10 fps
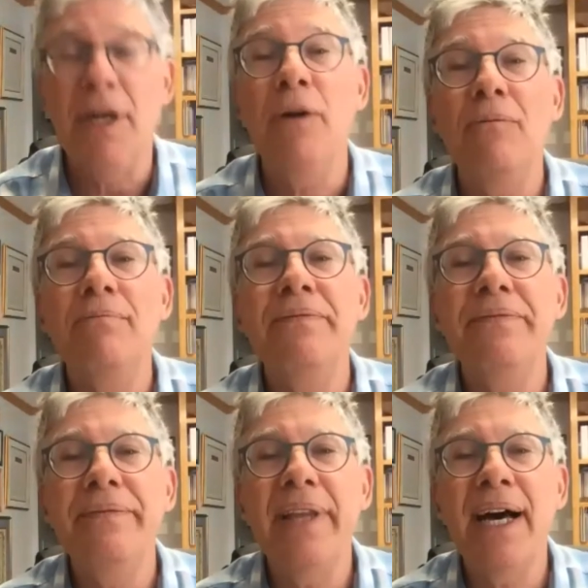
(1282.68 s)

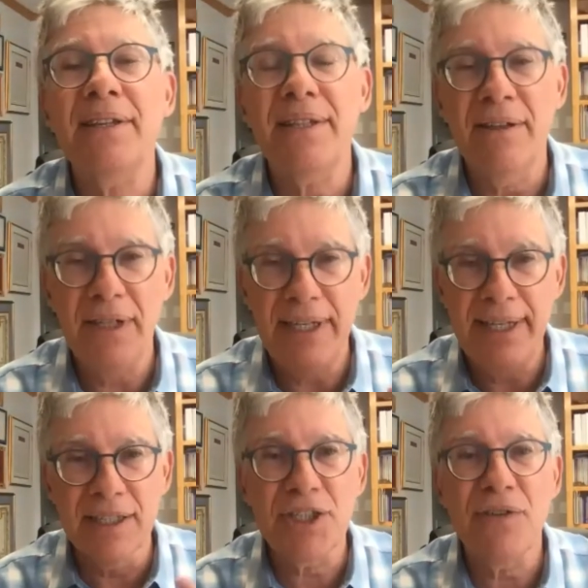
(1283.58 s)
not the
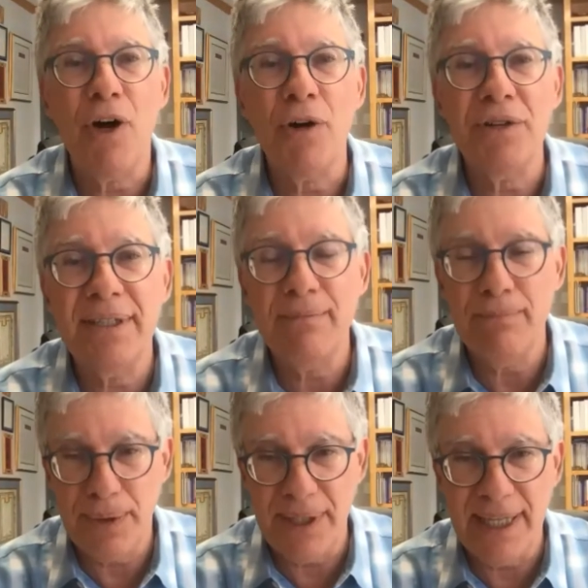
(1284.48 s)
English of our
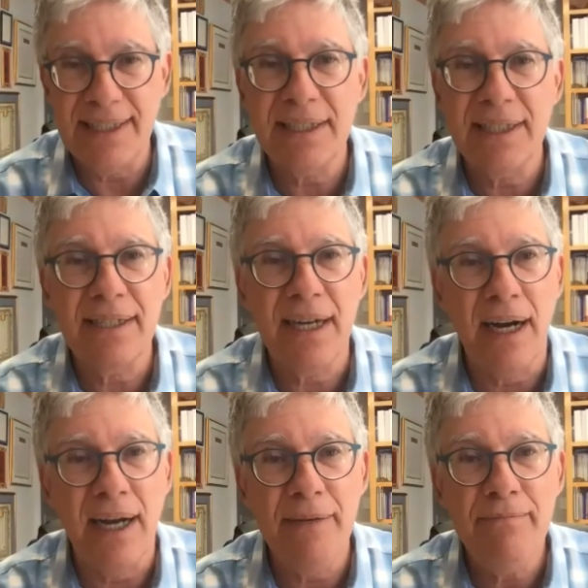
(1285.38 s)
place and
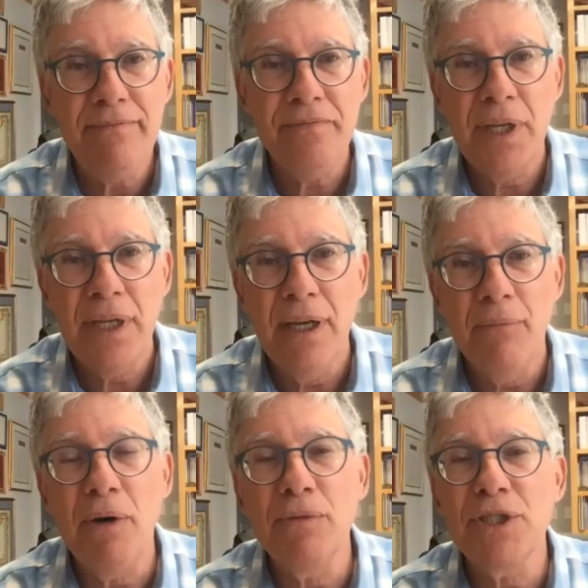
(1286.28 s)
time,
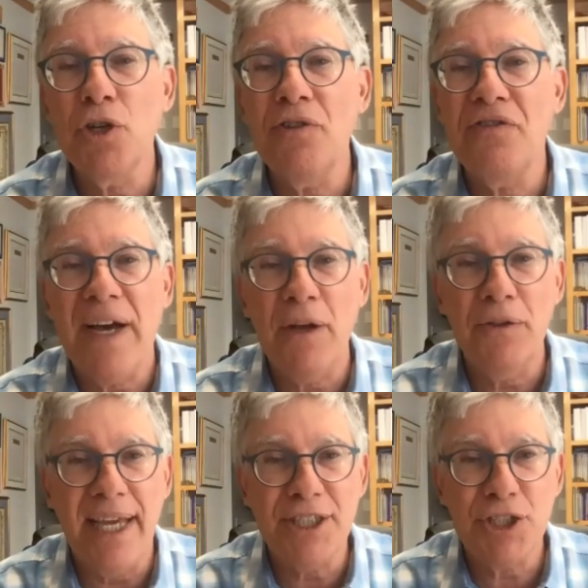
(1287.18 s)
but was a good
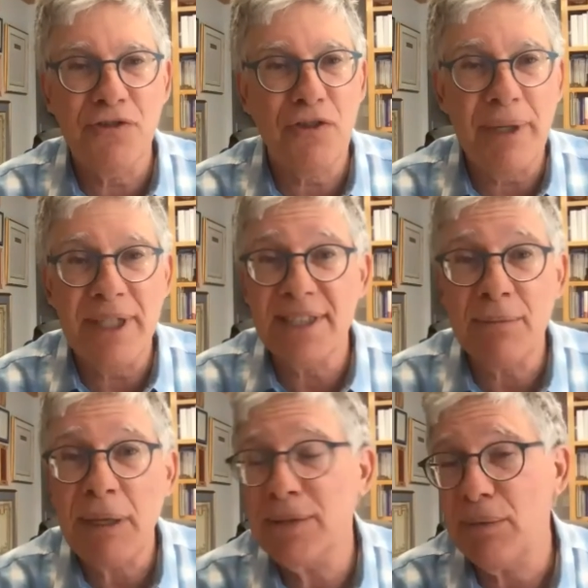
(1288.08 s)
foundation for me. And
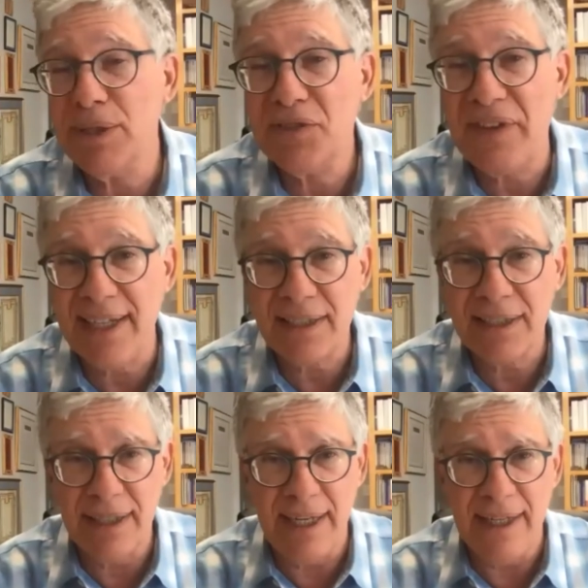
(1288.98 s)
sometimes I was
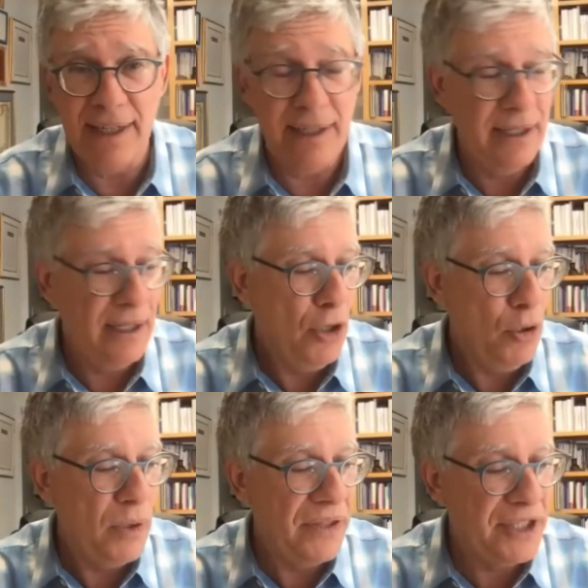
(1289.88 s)
fascinated
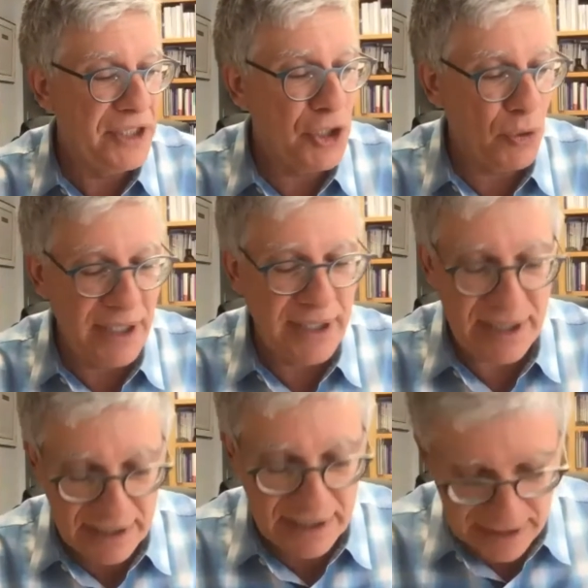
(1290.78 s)
with the
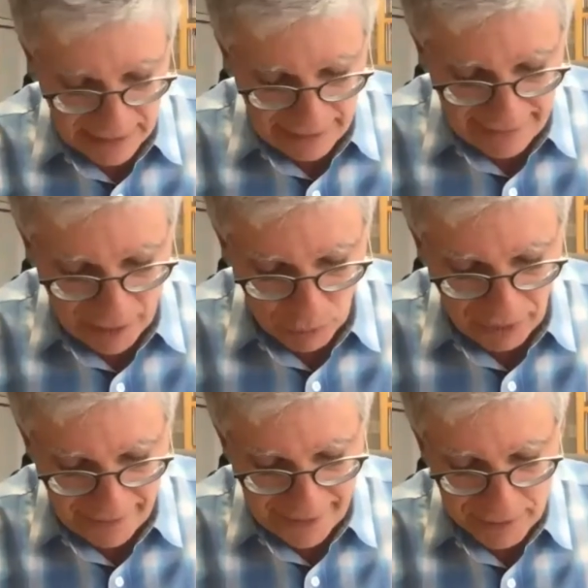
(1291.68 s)
choices that were
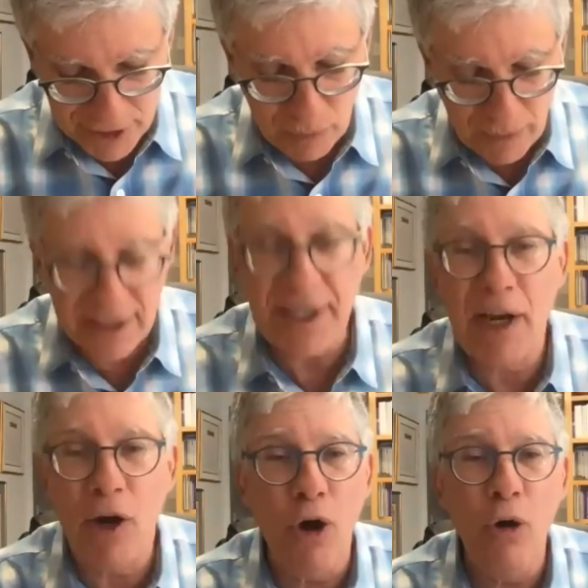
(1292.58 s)
there as well. And I
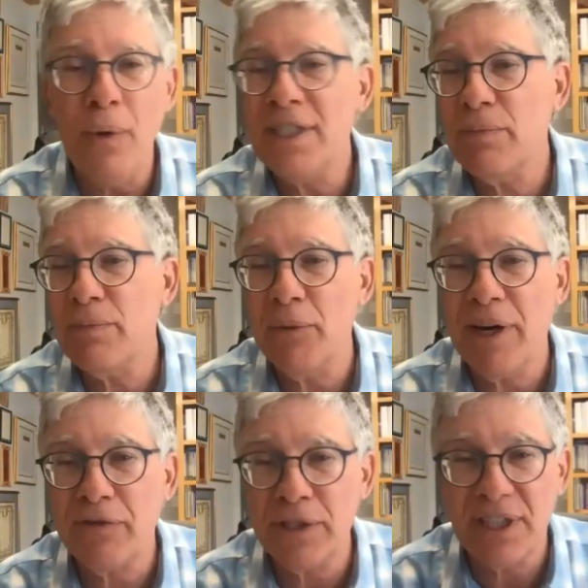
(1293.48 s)
always made
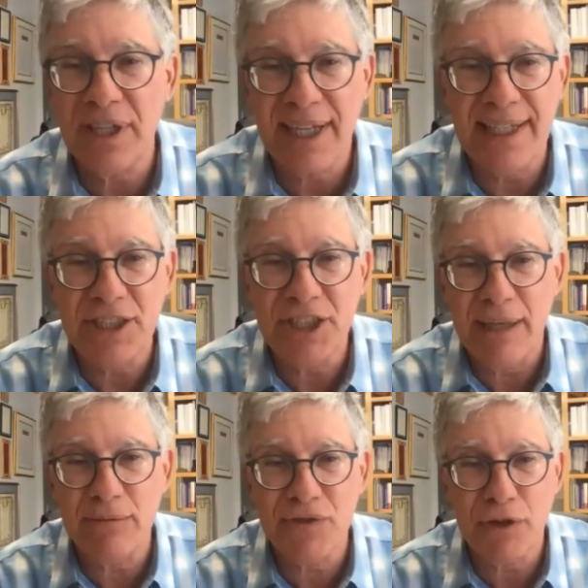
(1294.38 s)
reference to the King
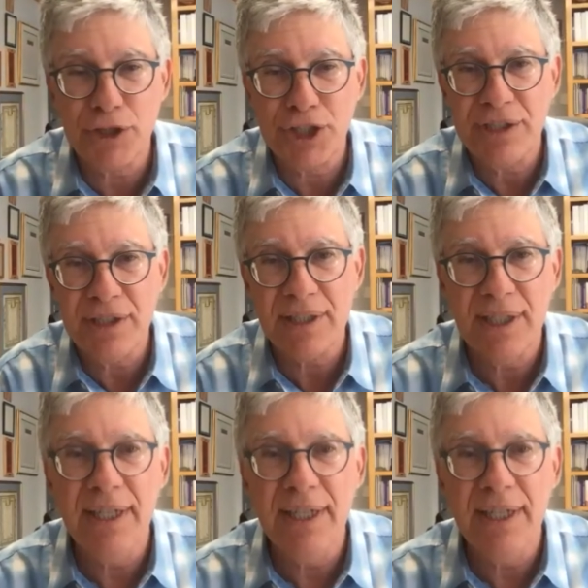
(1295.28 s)
James versions